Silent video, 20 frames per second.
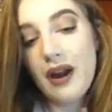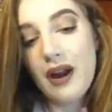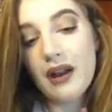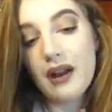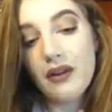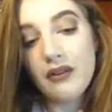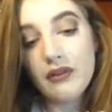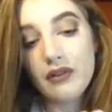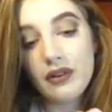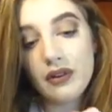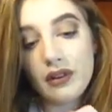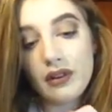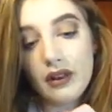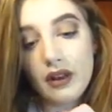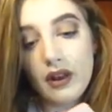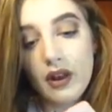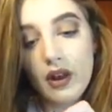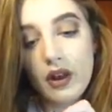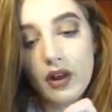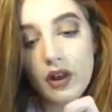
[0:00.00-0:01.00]
and I
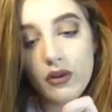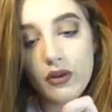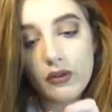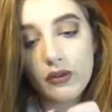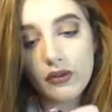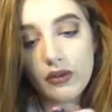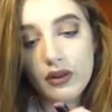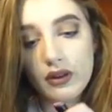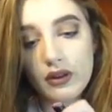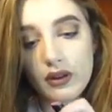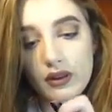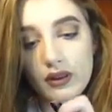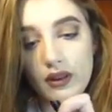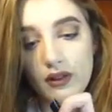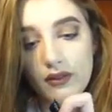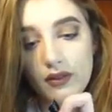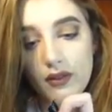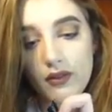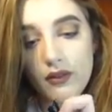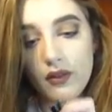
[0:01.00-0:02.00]
really
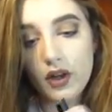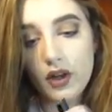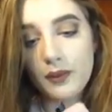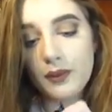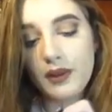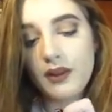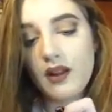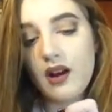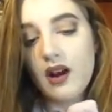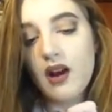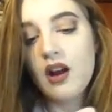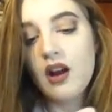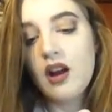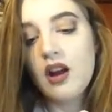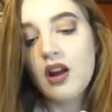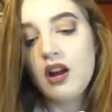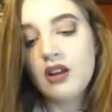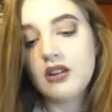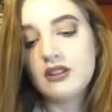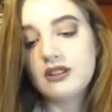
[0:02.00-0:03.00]
love the formula
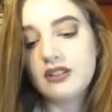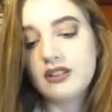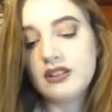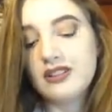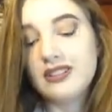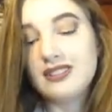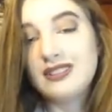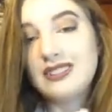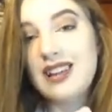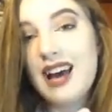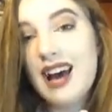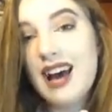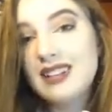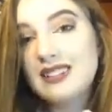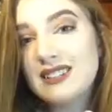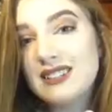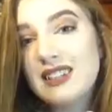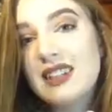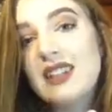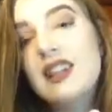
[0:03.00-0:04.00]
because they're
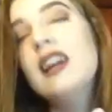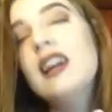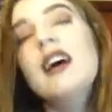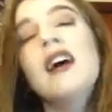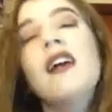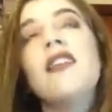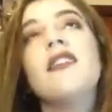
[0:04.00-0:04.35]
satin,